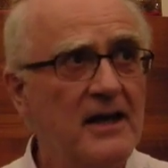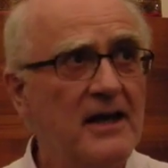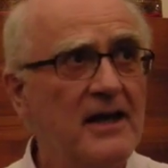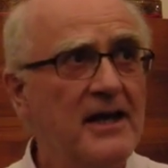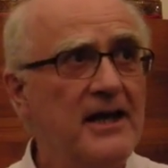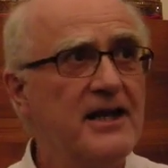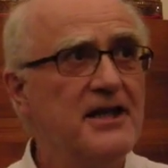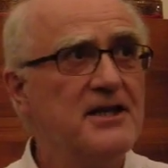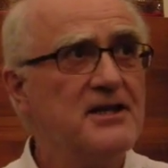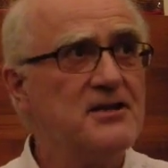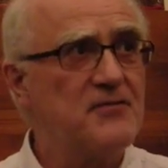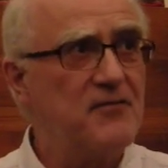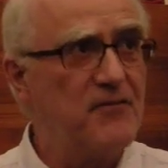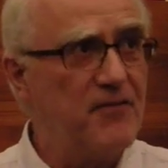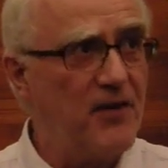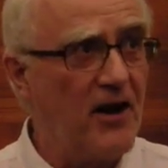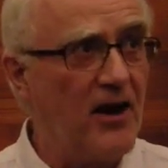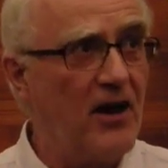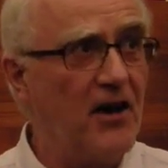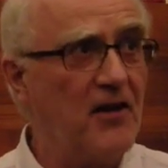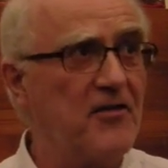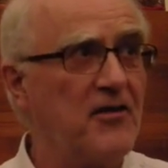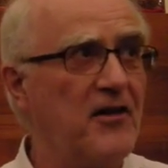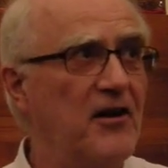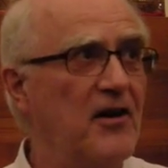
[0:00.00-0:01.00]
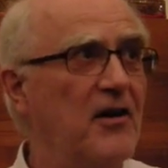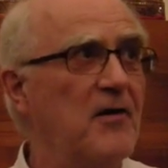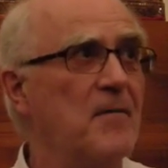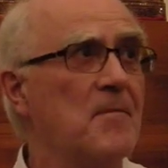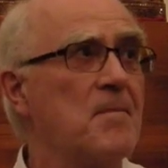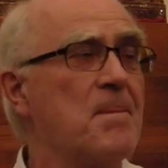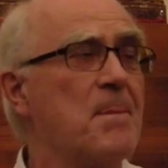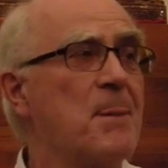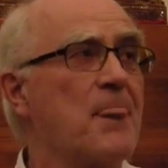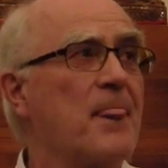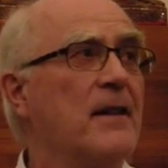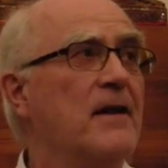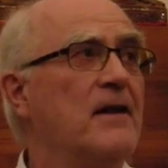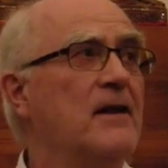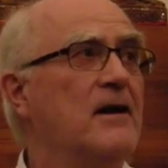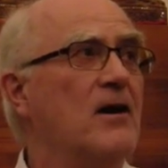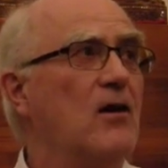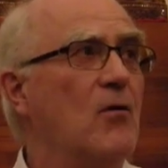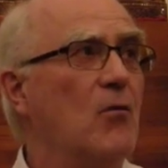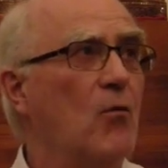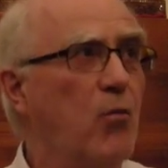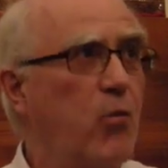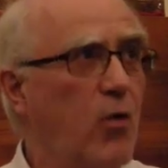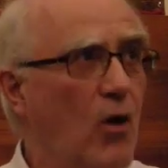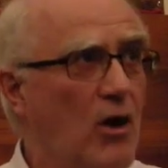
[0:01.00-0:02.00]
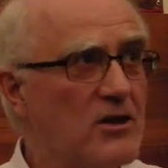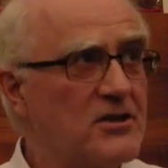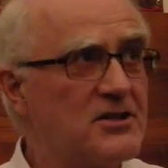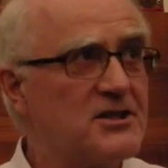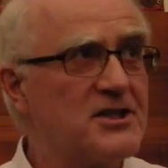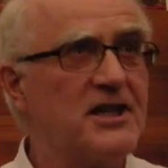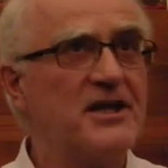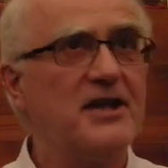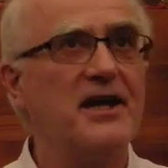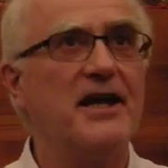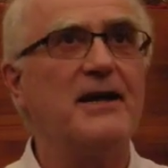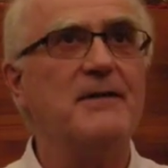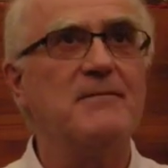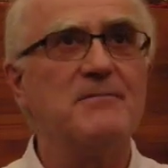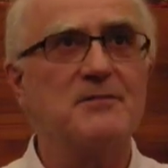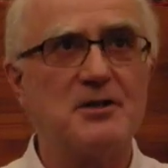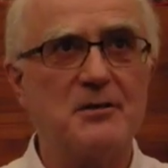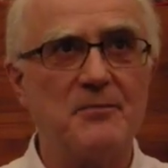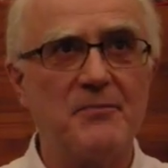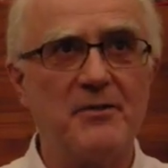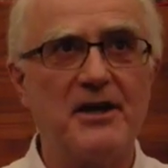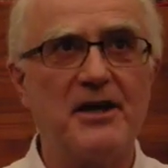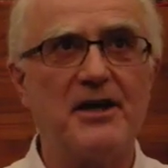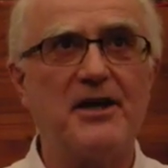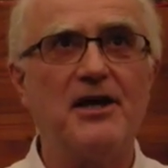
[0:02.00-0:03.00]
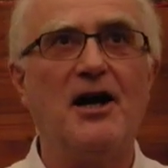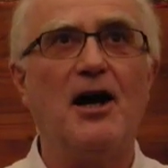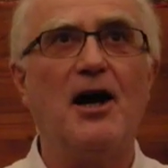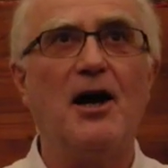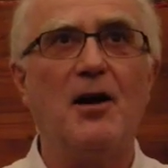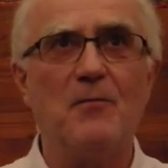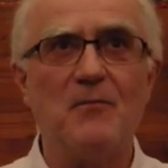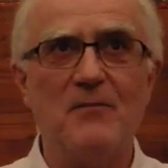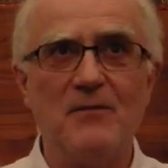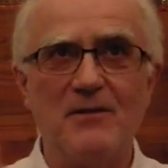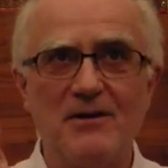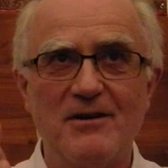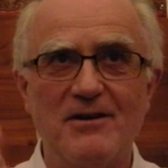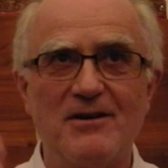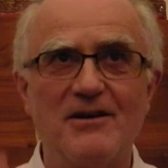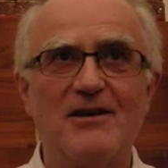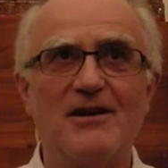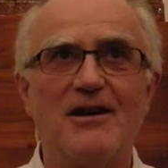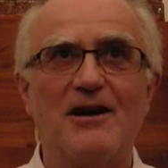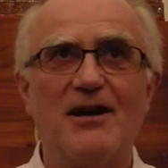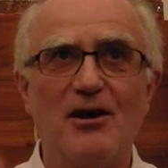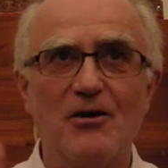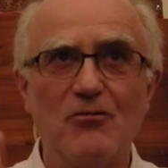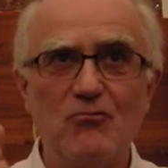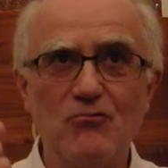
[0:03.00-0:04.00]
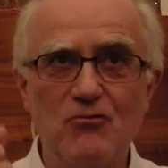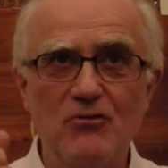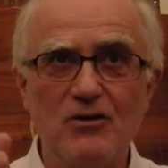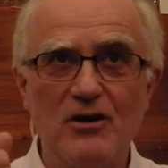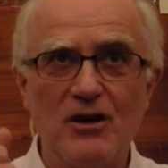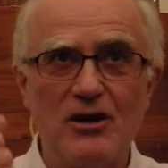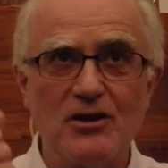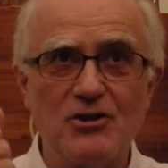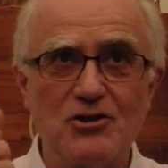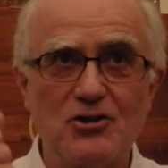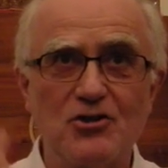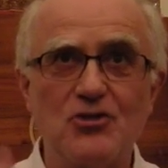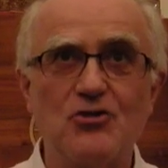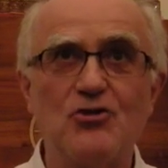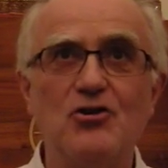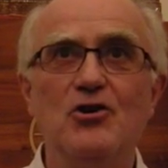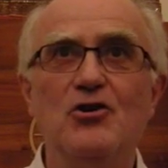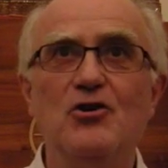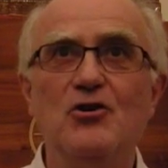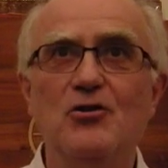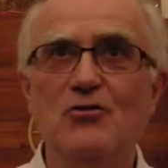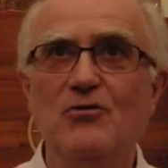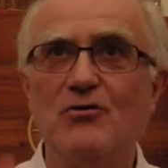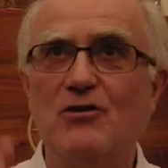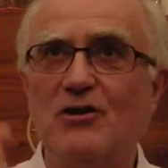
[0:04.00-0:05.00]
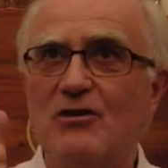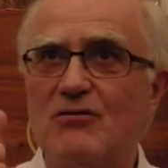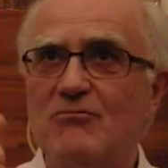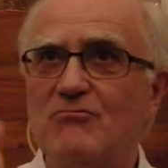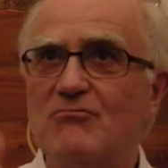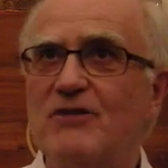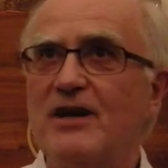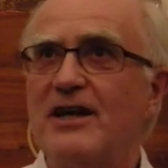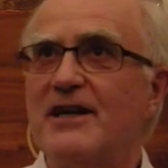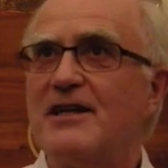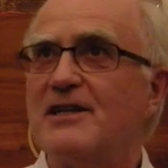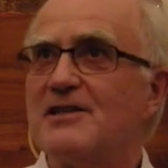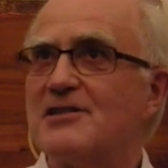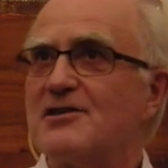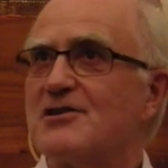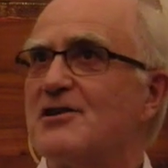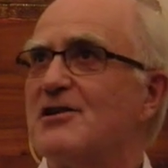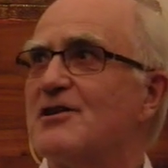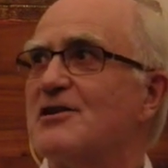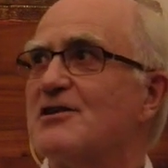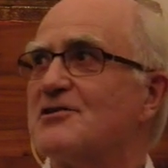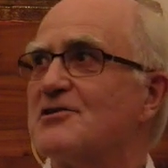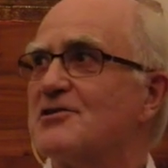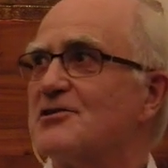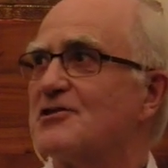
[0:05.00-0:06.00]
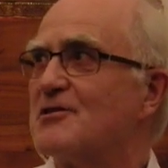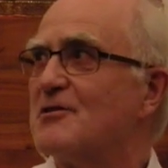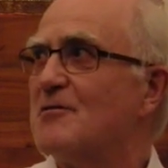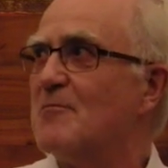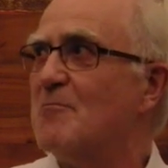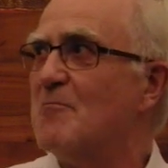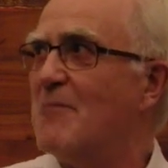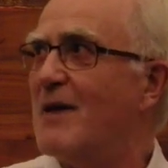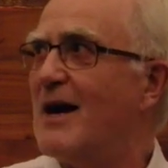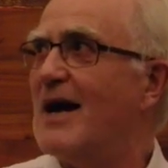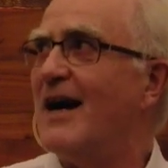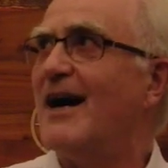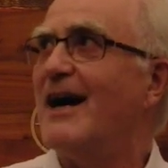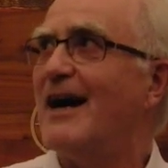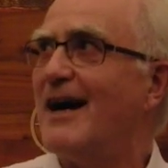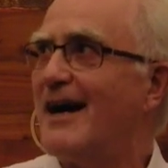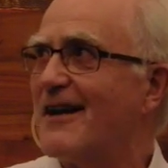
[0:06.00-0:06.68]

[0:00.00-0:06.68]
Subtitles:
His father wanted him to become a true Renaissance man.